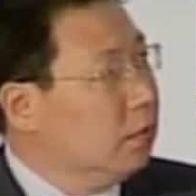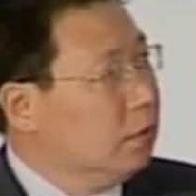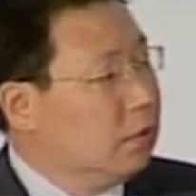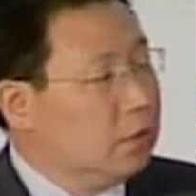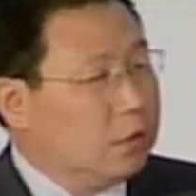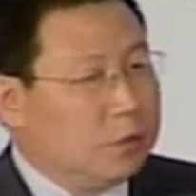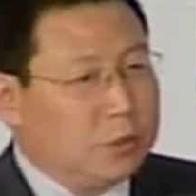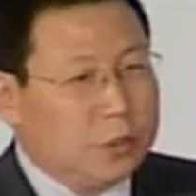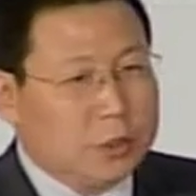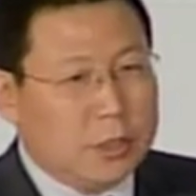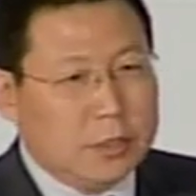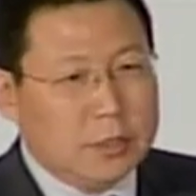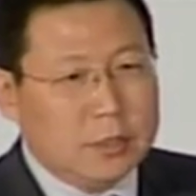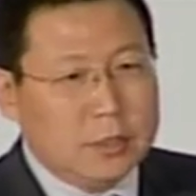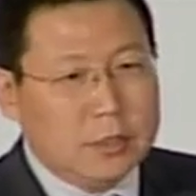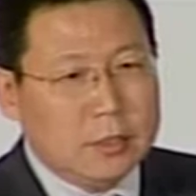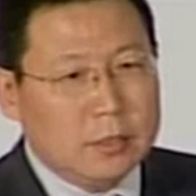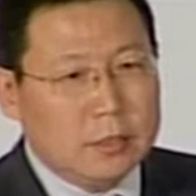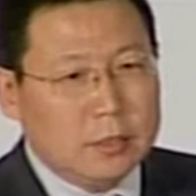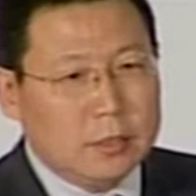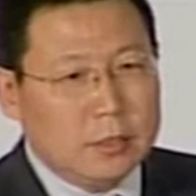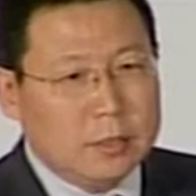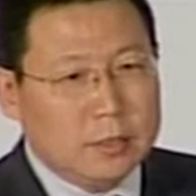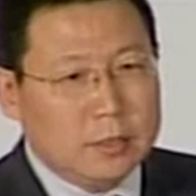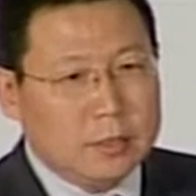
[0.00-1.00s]
So
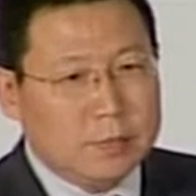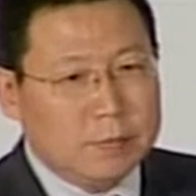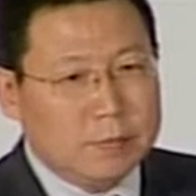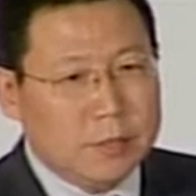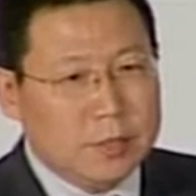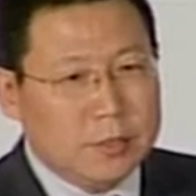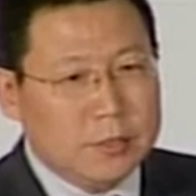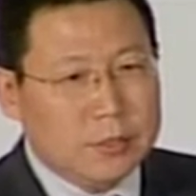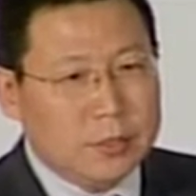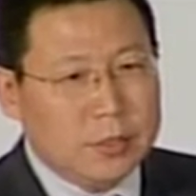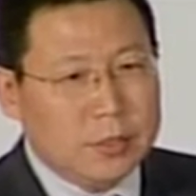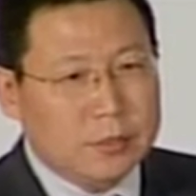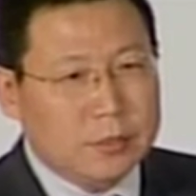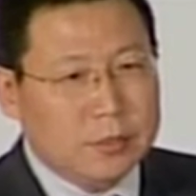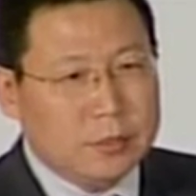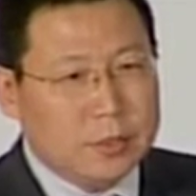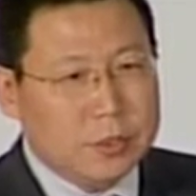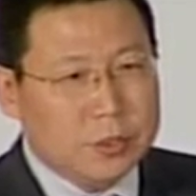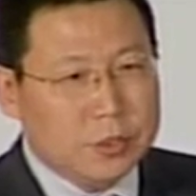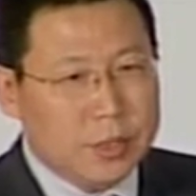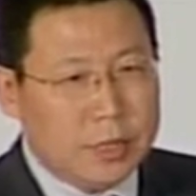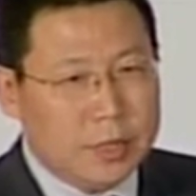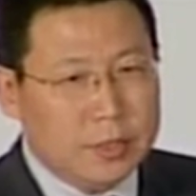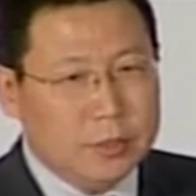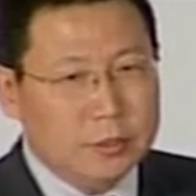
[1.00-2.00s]
China is facing the
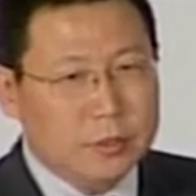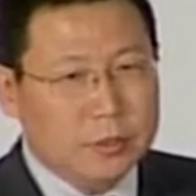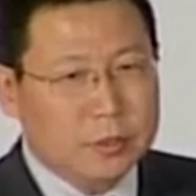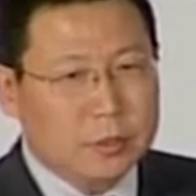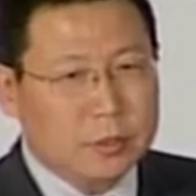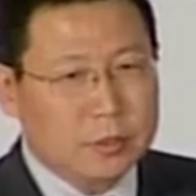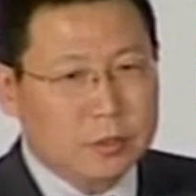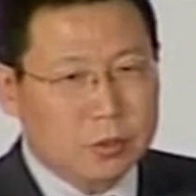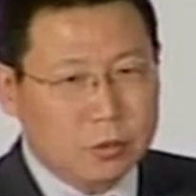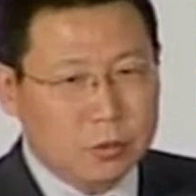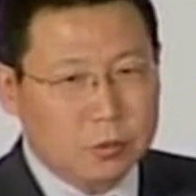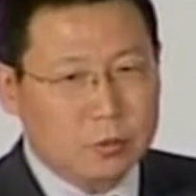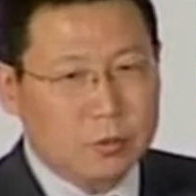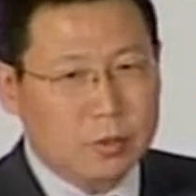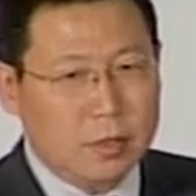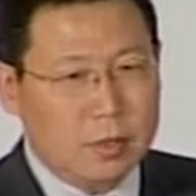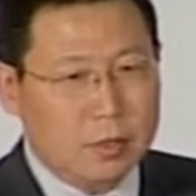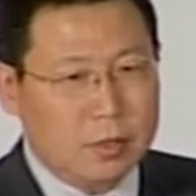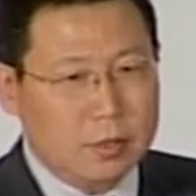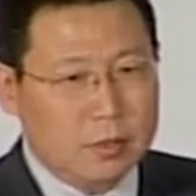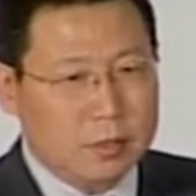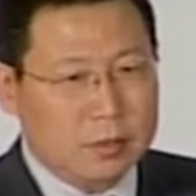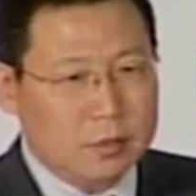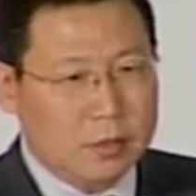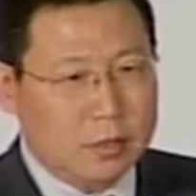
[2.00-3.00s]
challenges. So
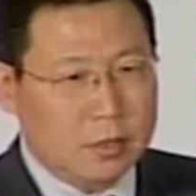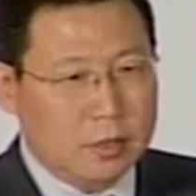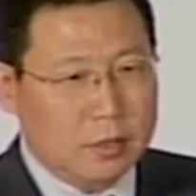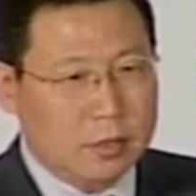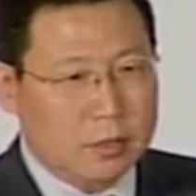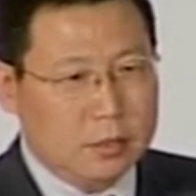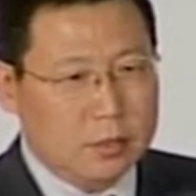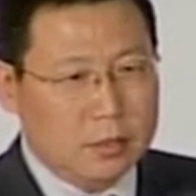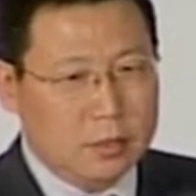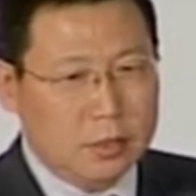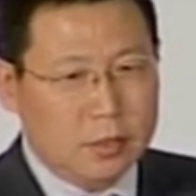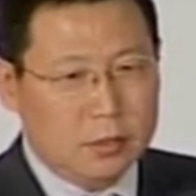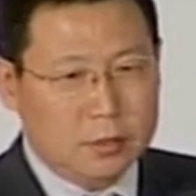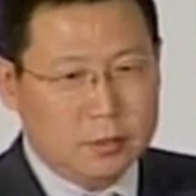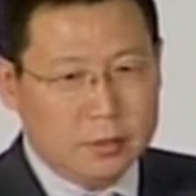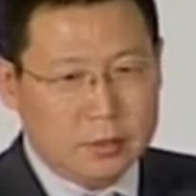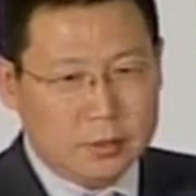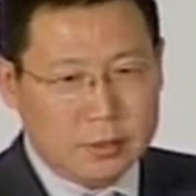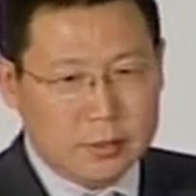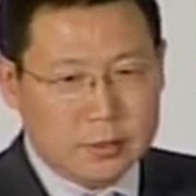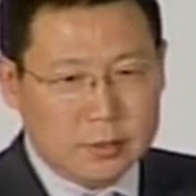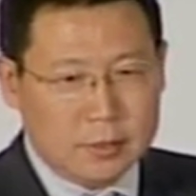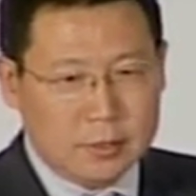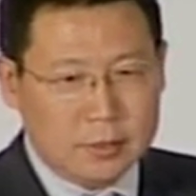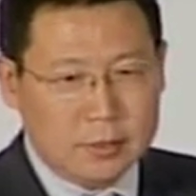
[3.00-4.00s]
as I
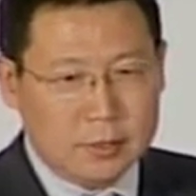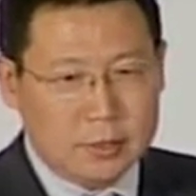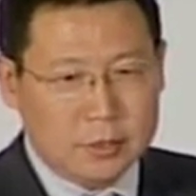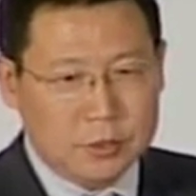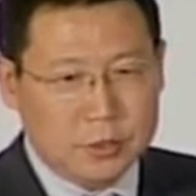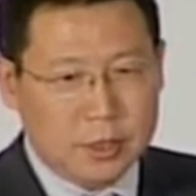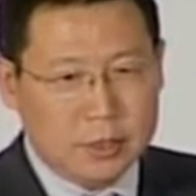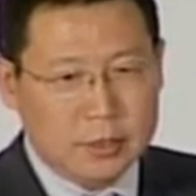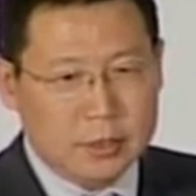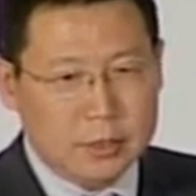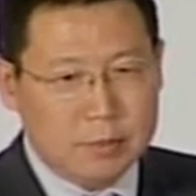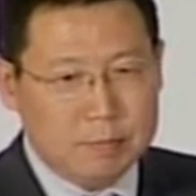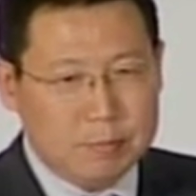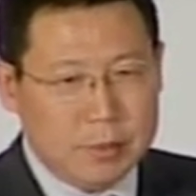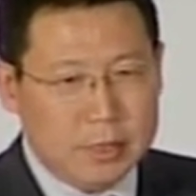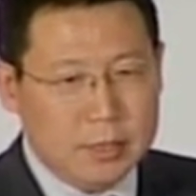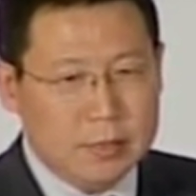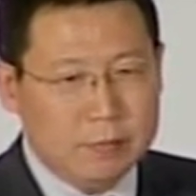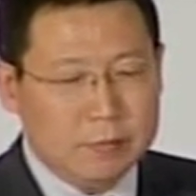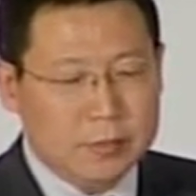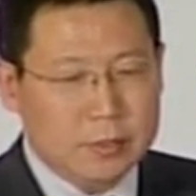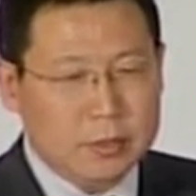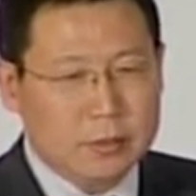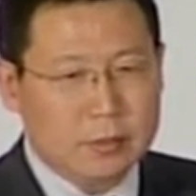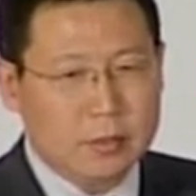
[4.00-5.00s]
already said, that China
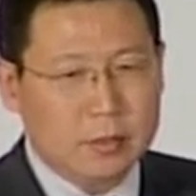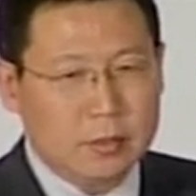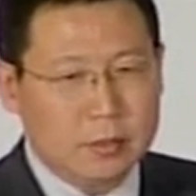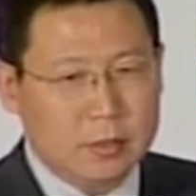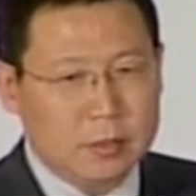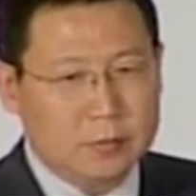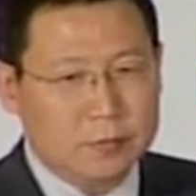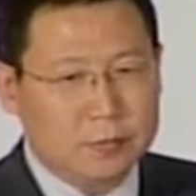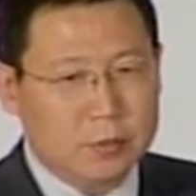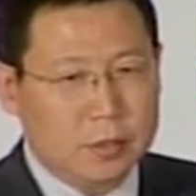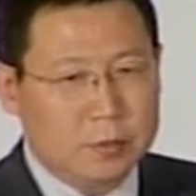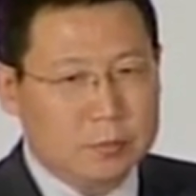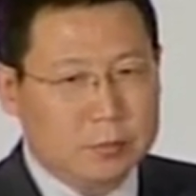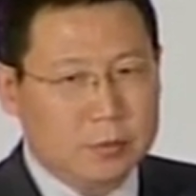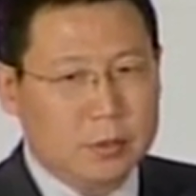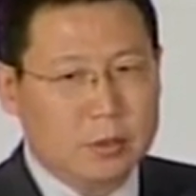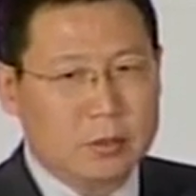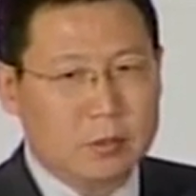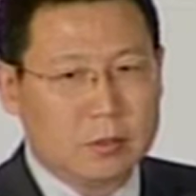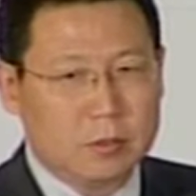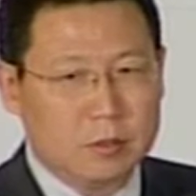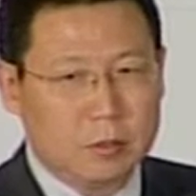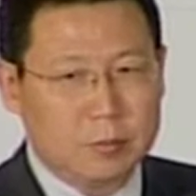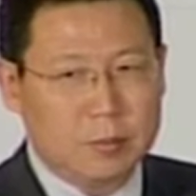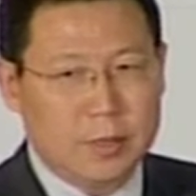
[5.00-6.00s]
benefited a lot from the
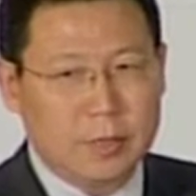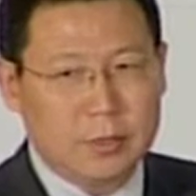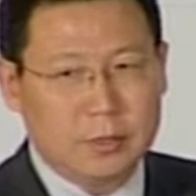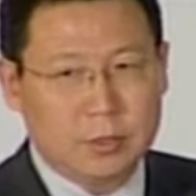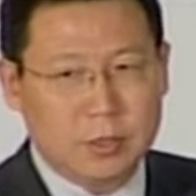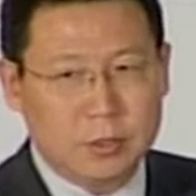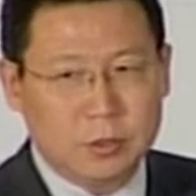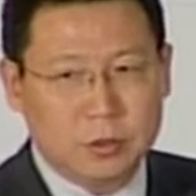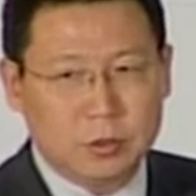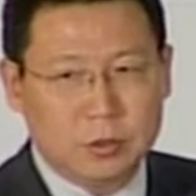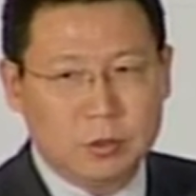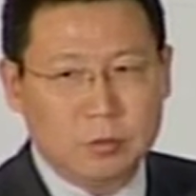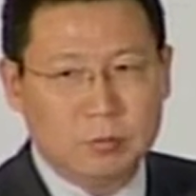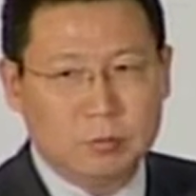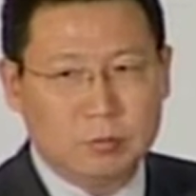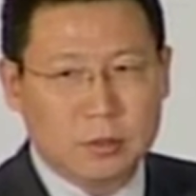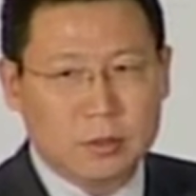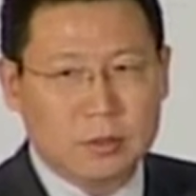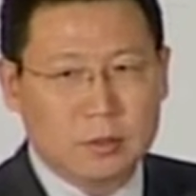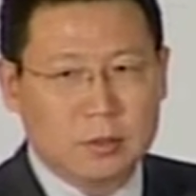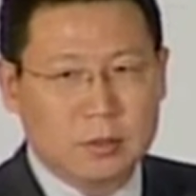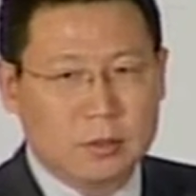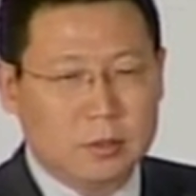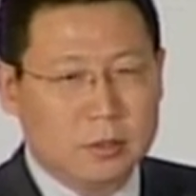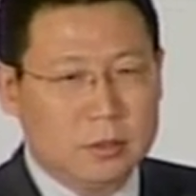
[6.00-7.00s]
globalization, but
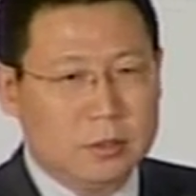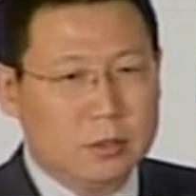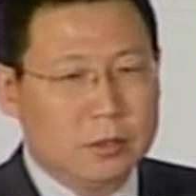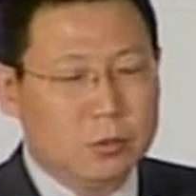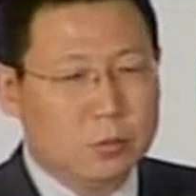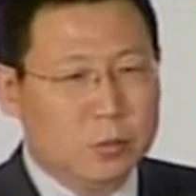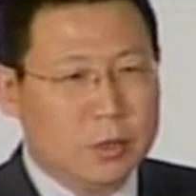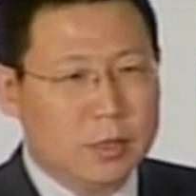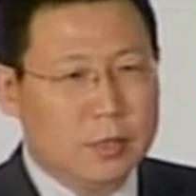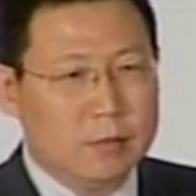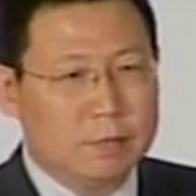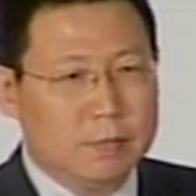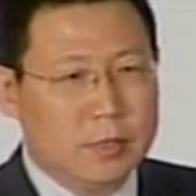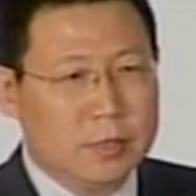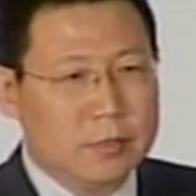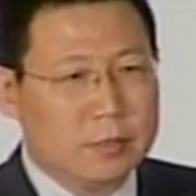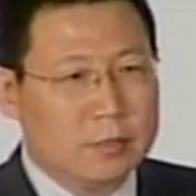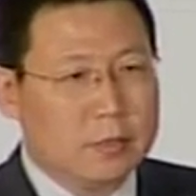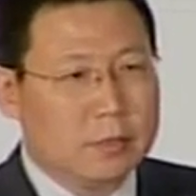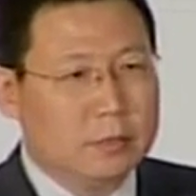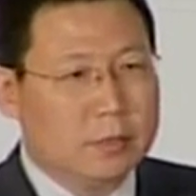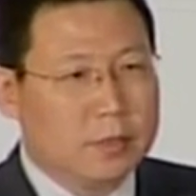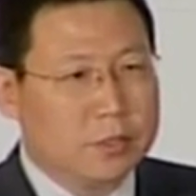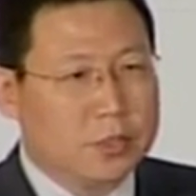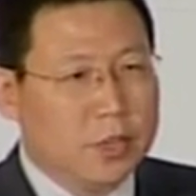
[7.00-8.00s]
still we are
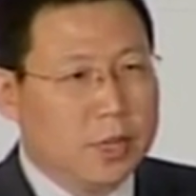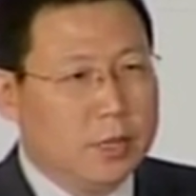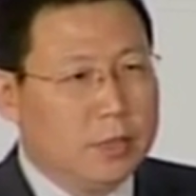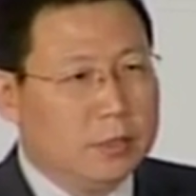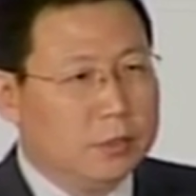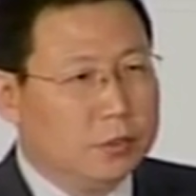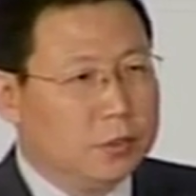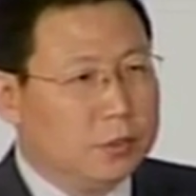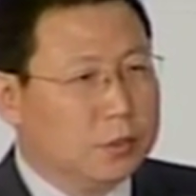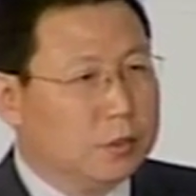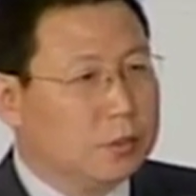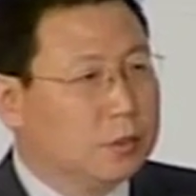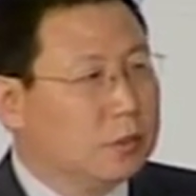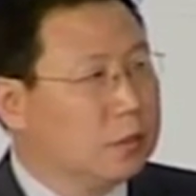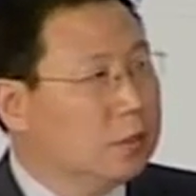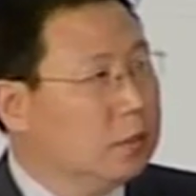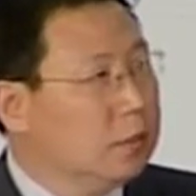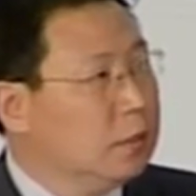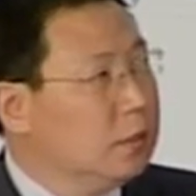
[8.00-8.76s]
facing the challenges.